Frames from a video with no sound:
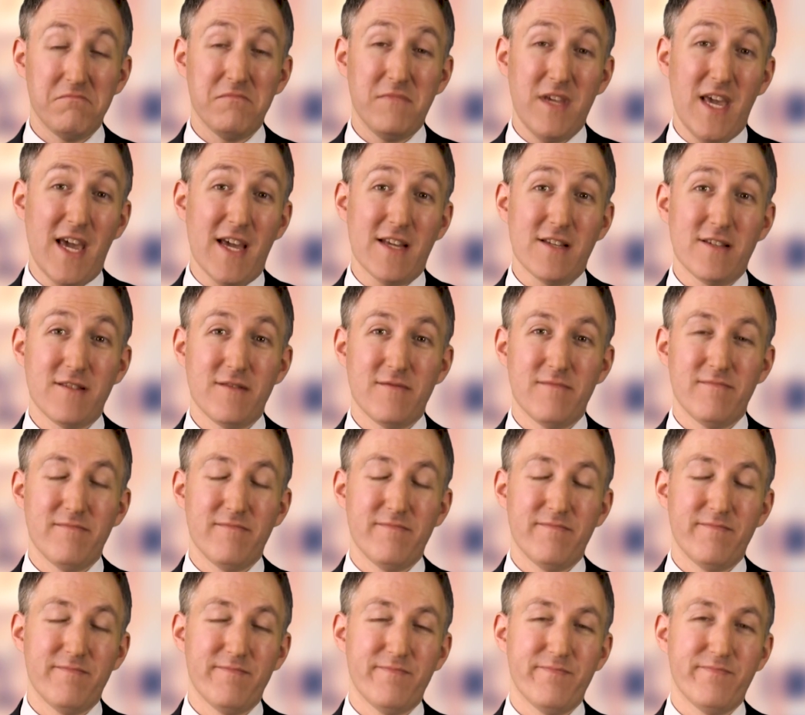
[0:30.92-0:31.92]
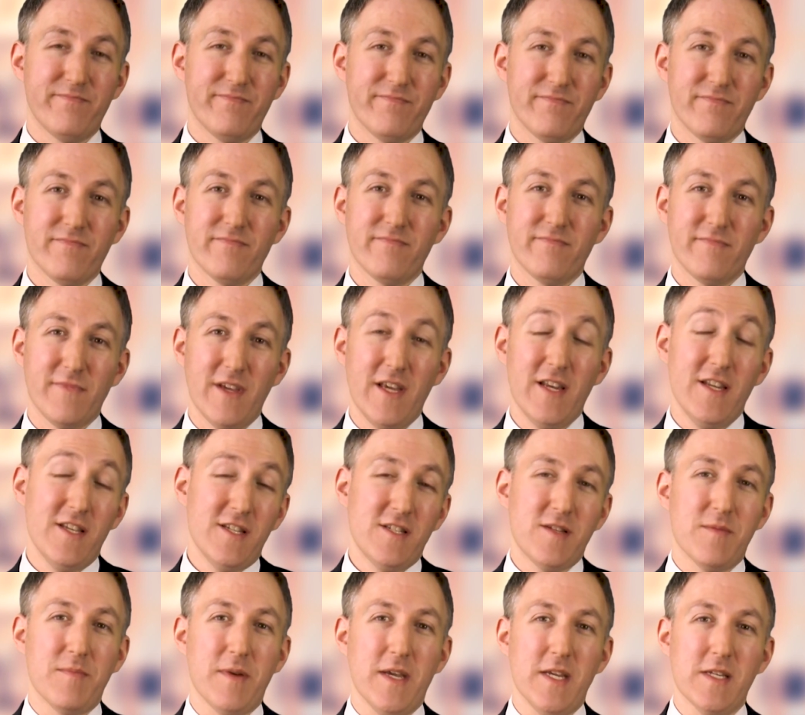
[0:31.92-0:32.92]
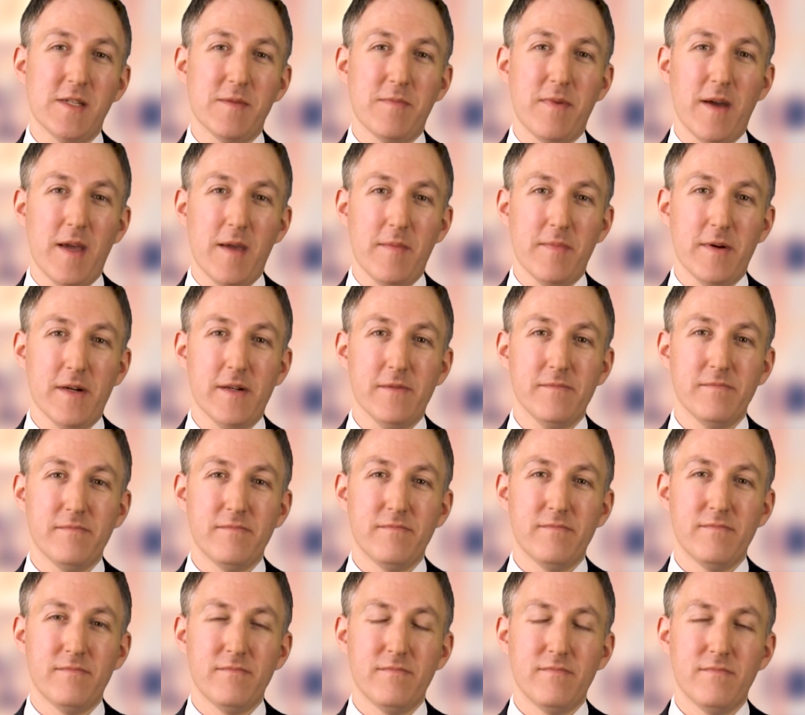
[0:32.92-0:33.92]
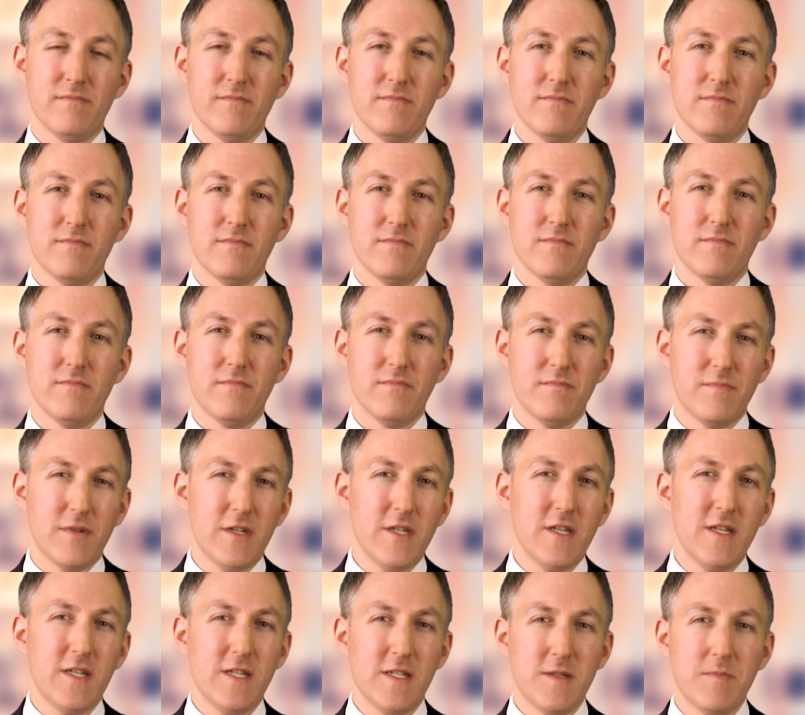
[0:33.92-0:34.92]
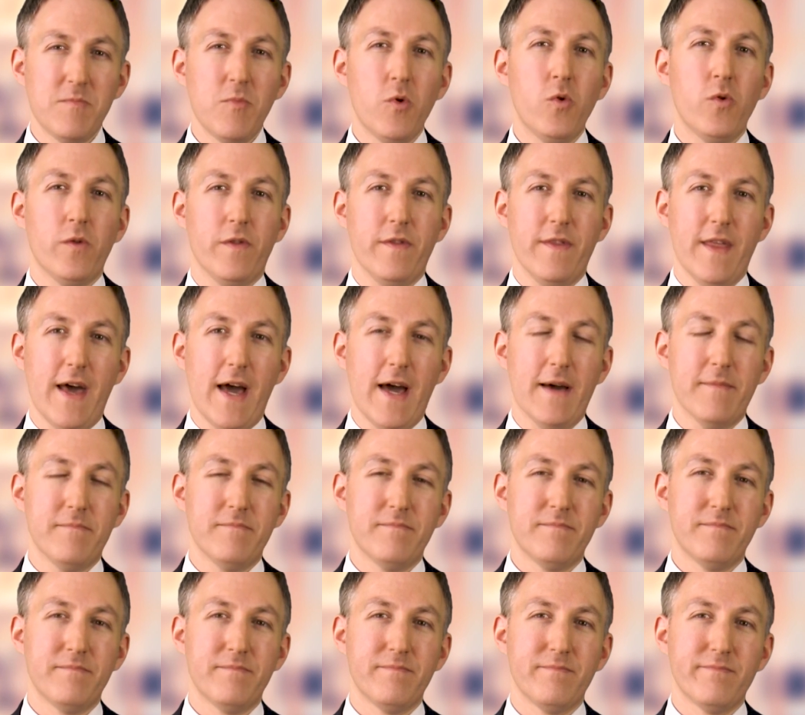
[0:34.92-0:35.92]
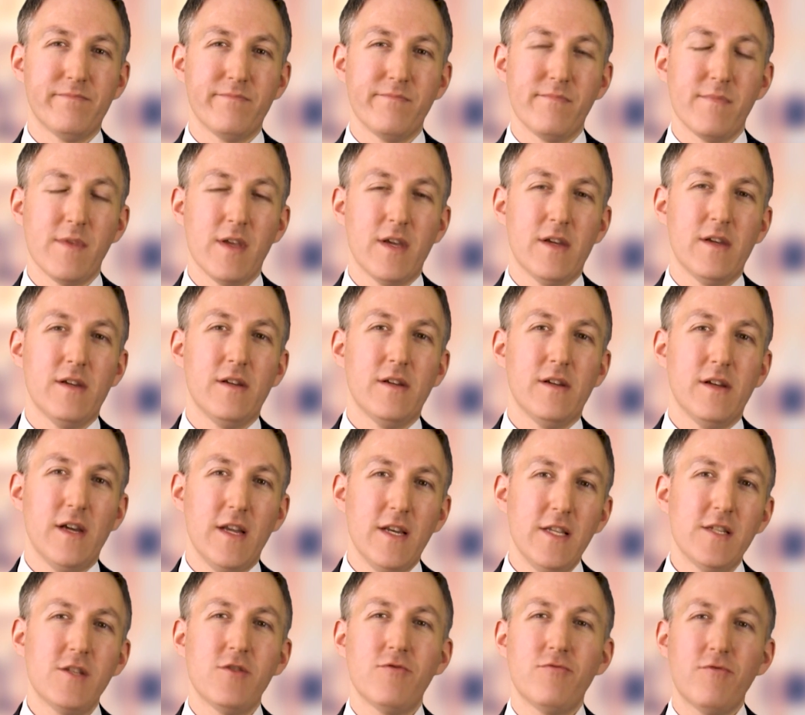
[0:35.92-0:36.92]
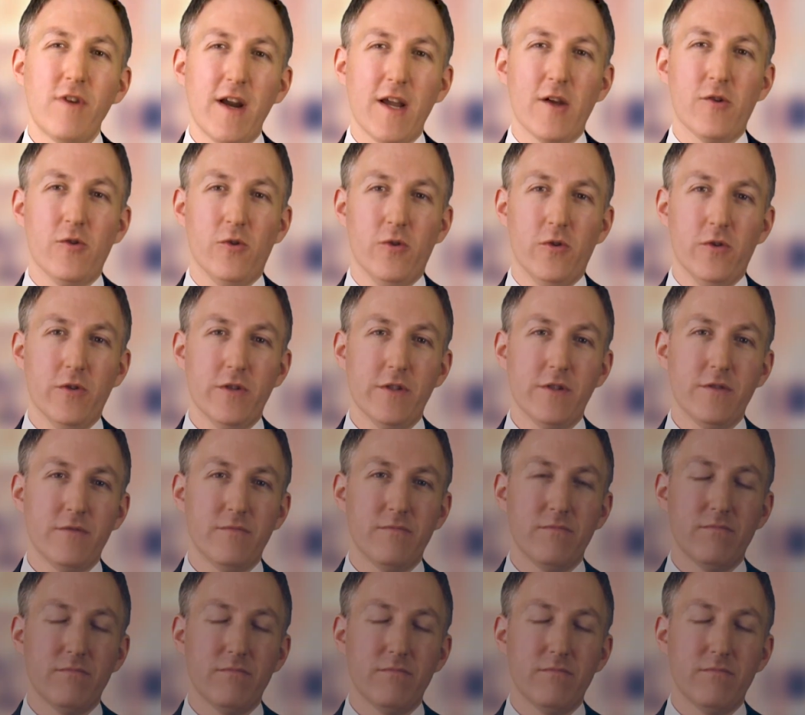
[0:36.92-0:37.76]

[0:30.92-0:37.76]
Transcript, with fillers: Yes, it is a piece of paper, but it is more than that. It is a record.